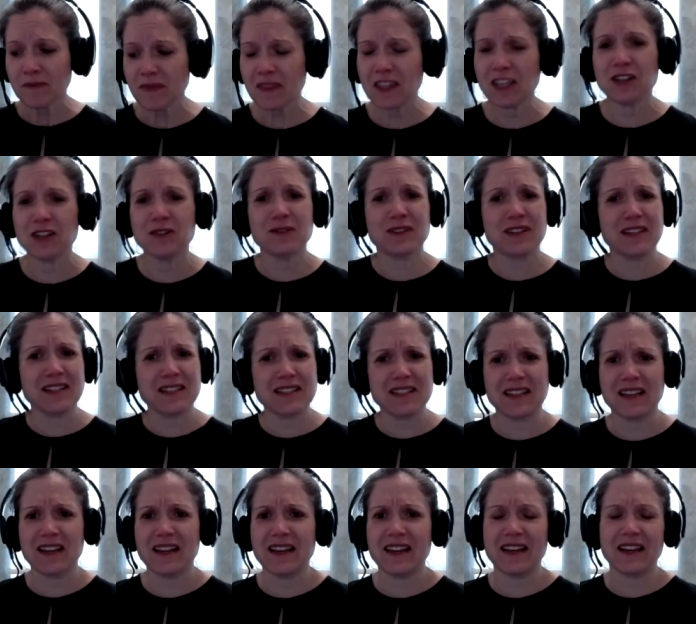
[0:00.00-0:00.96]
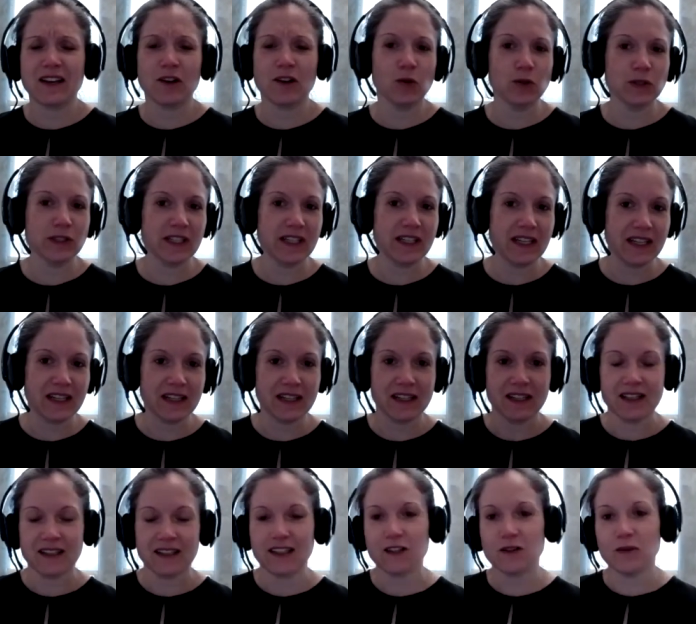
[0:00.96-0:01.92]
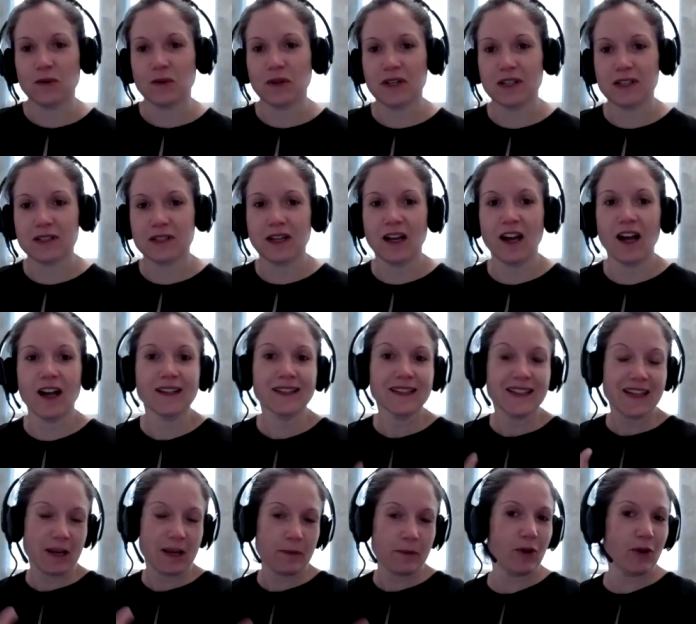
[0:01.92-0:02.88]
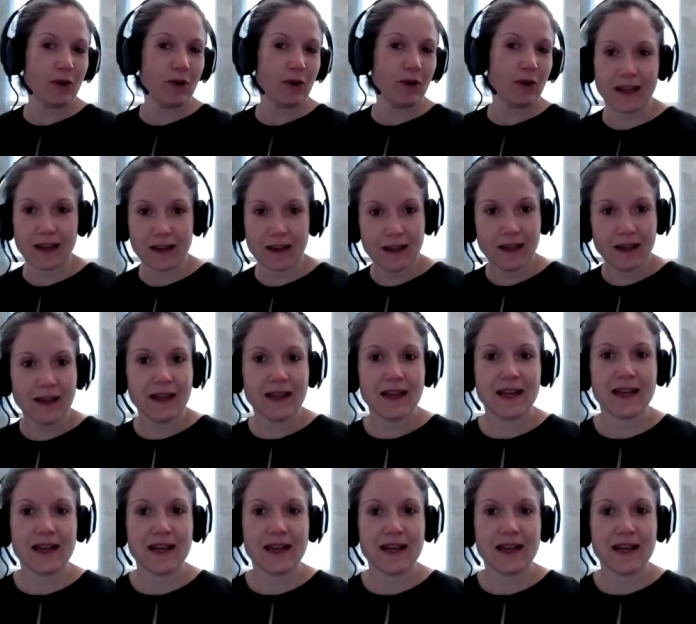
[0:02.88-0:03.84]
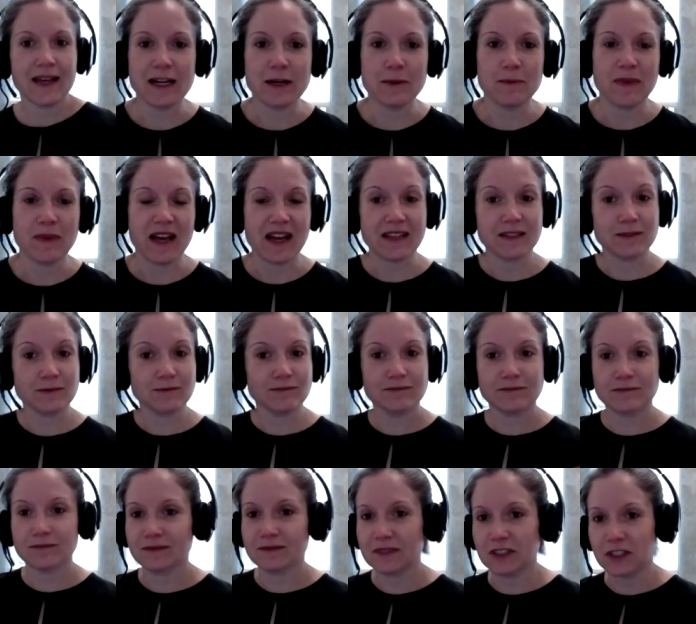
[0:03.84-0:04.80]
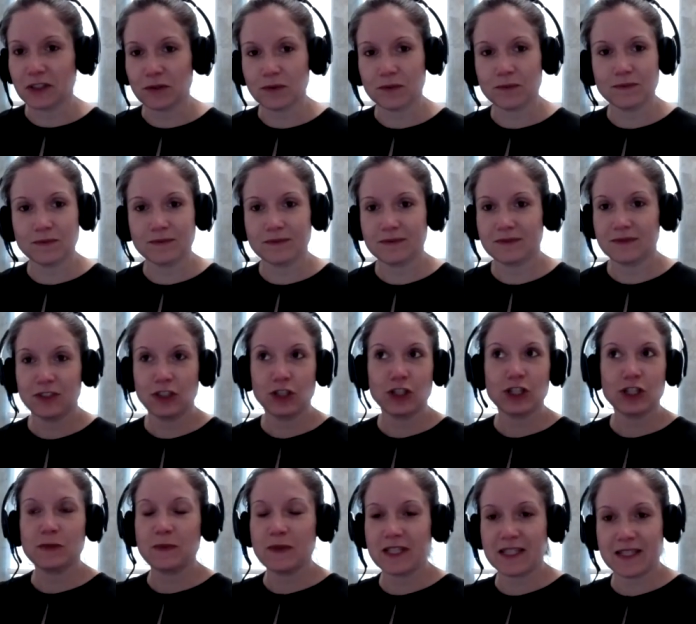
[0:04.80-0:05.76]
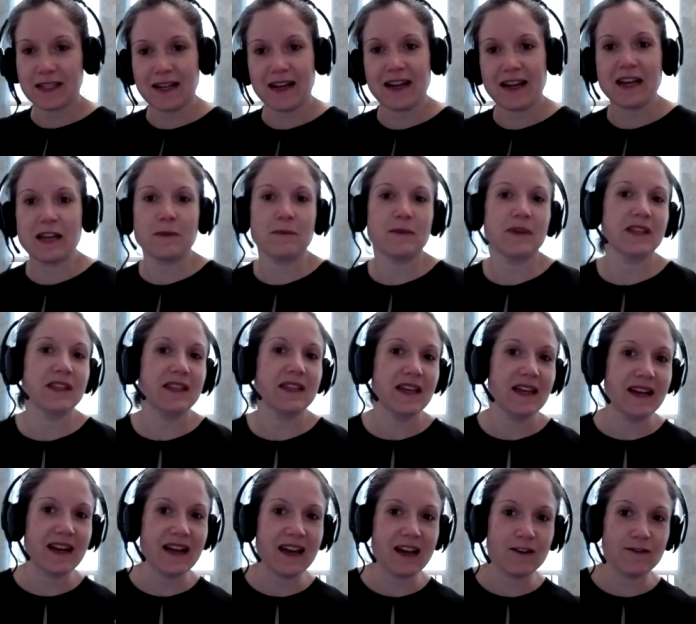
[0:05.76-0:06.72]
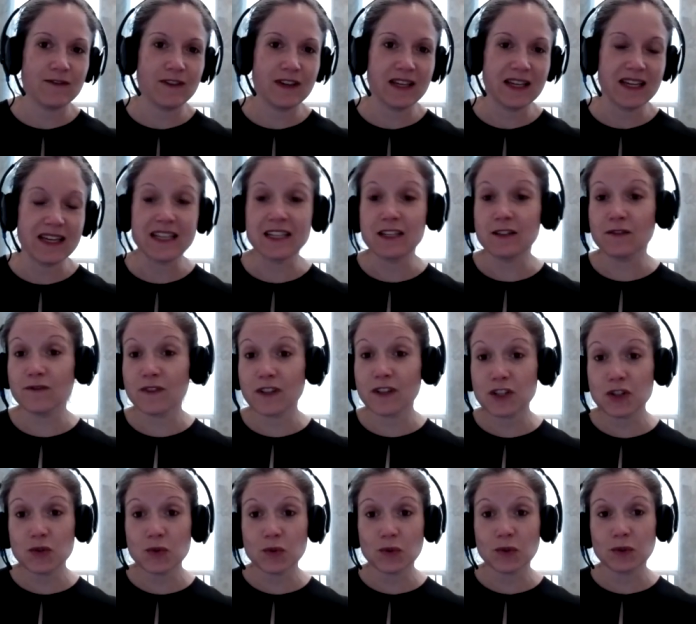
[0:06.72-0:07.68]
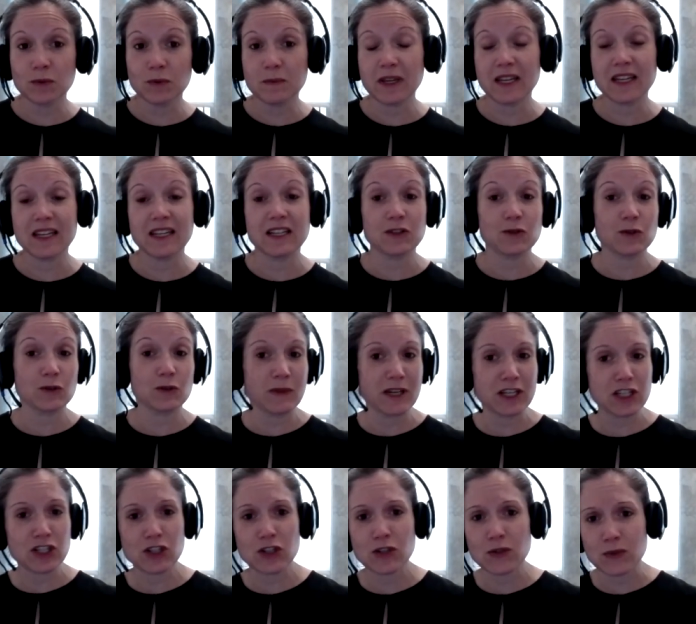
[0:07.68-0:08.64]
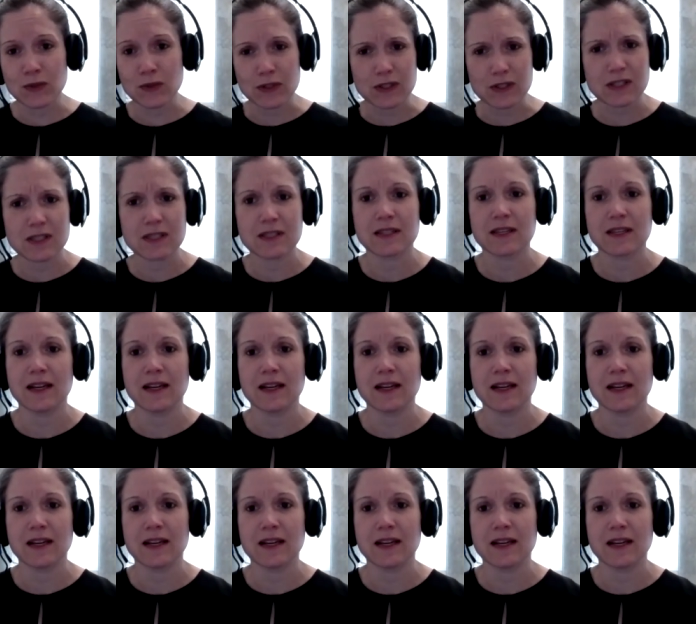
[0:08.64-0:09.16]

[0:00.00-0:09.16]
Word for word: you know things like holding you know a holiday party um, at you know Christmas time, and then having individual meetings with my students,